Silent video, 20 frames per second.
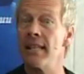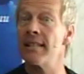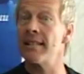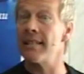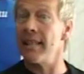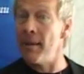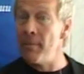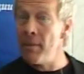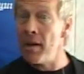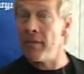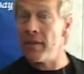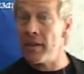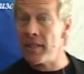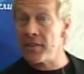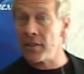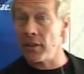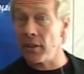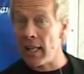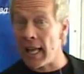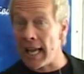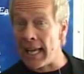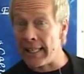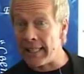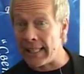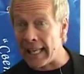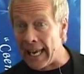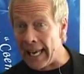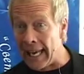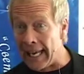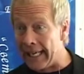Some of us are
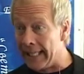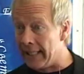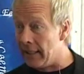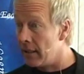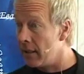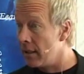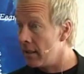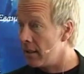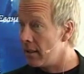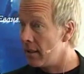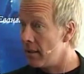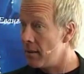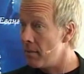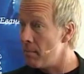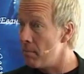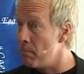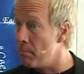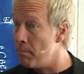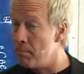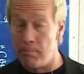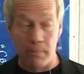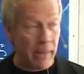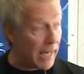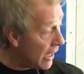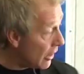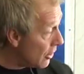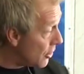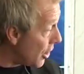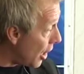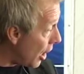like a
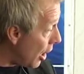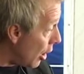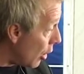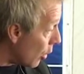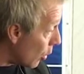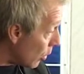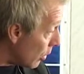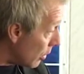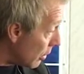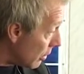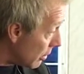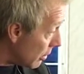big toe.